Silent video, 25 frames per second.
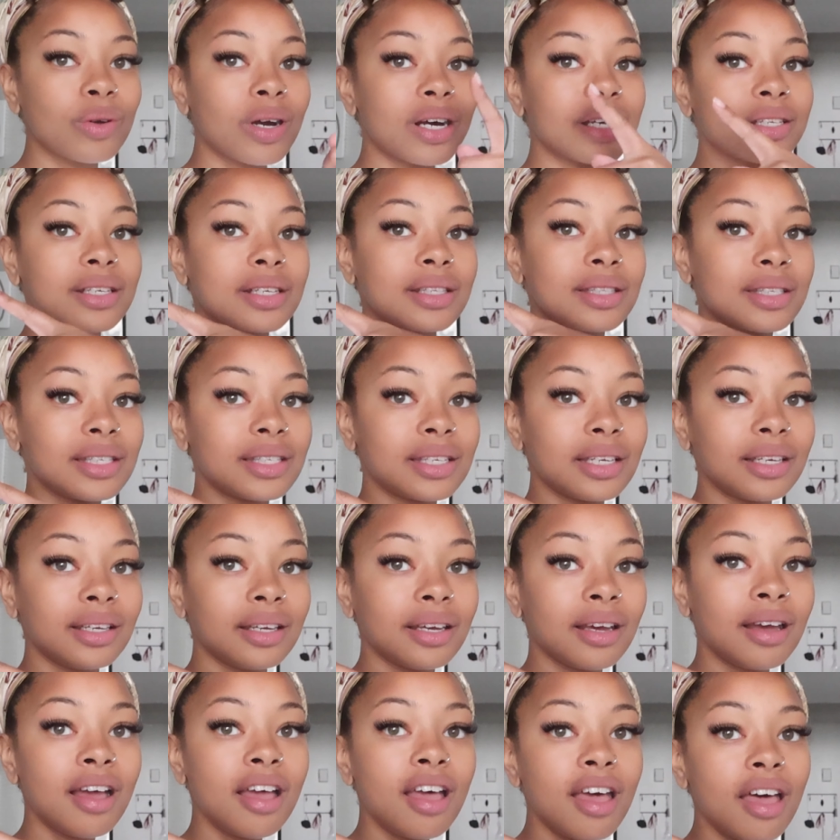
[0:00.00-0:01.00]
You guys can
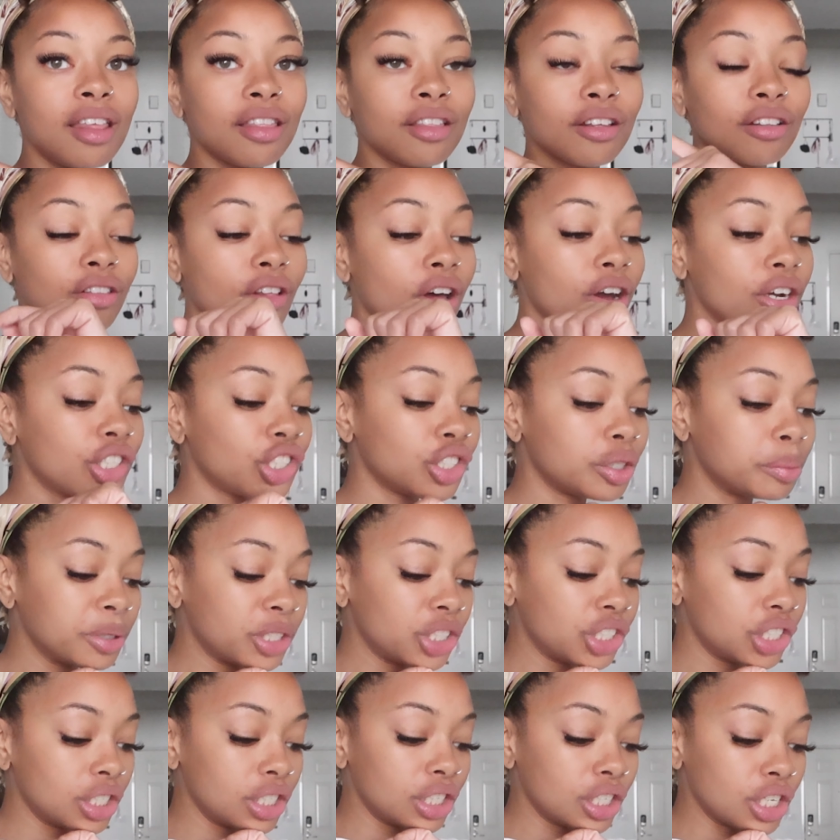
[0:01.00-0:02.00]
see the laundry
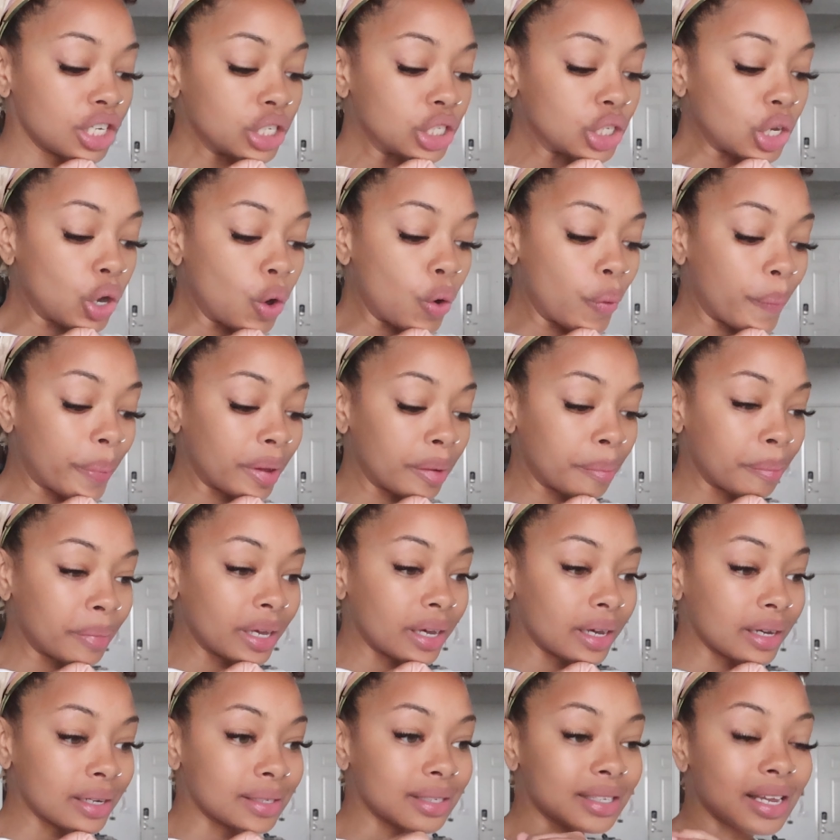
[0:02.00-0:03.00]
machine is open
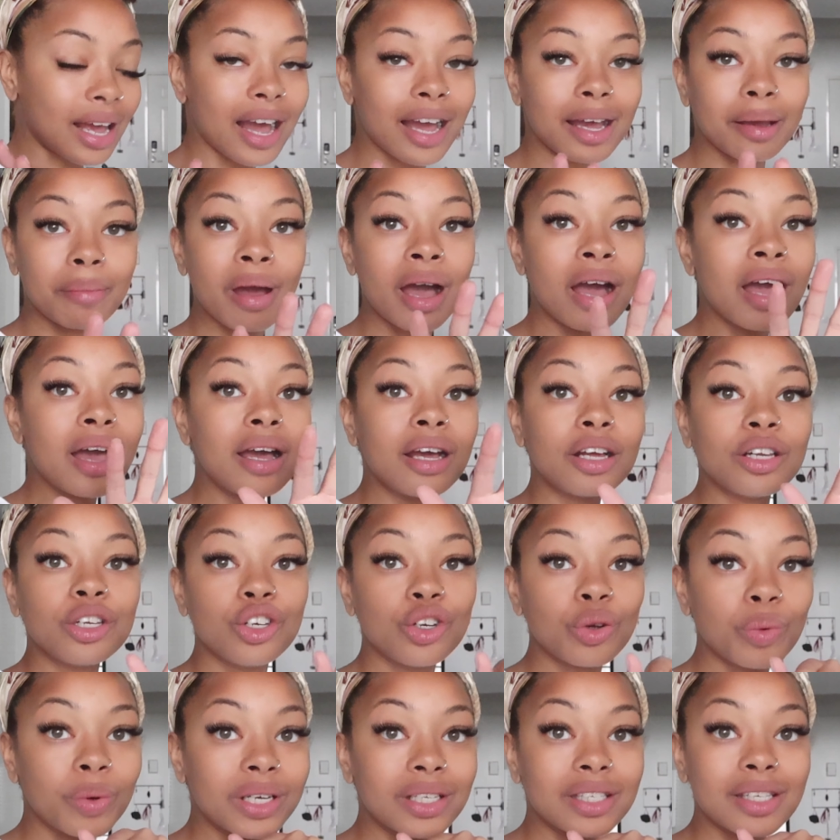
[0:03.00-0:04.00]
because I'm
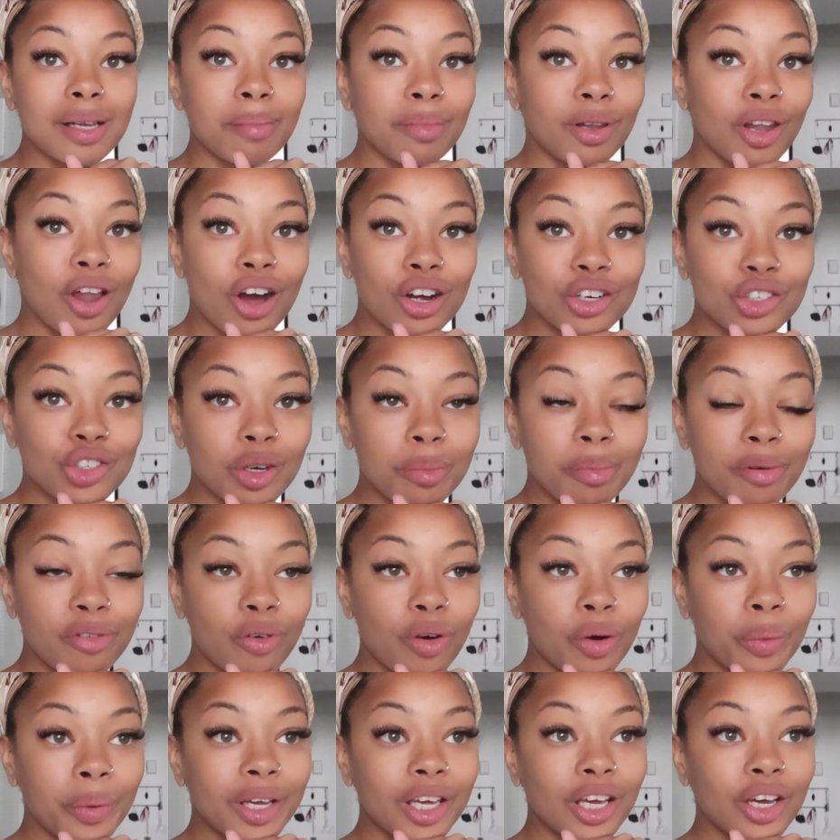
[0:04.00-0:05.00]
doing some laundry
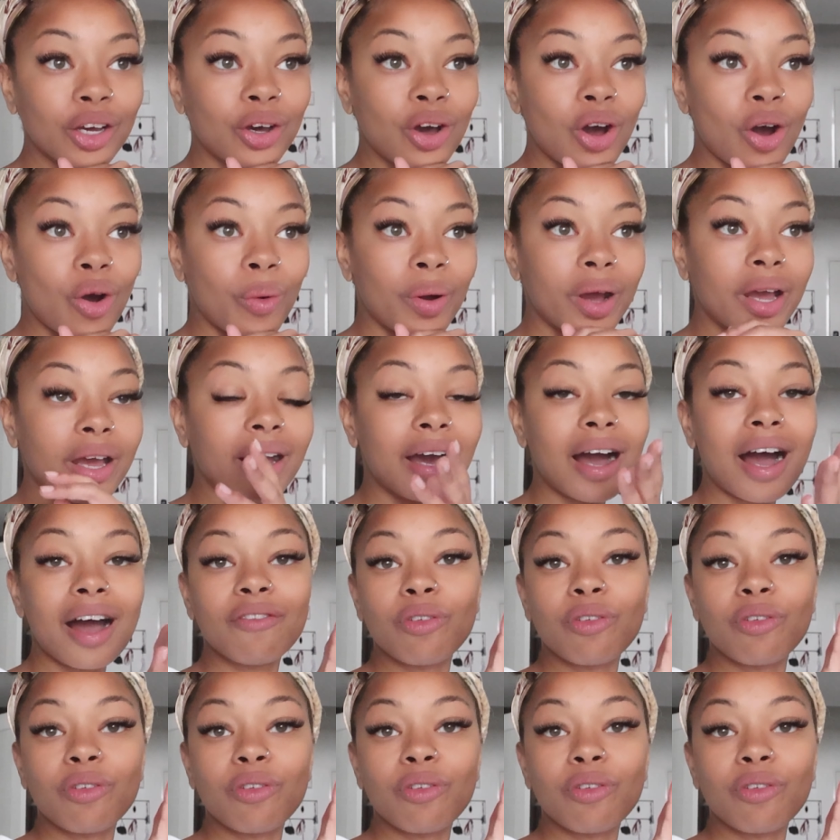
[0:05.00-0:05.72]
before we get going.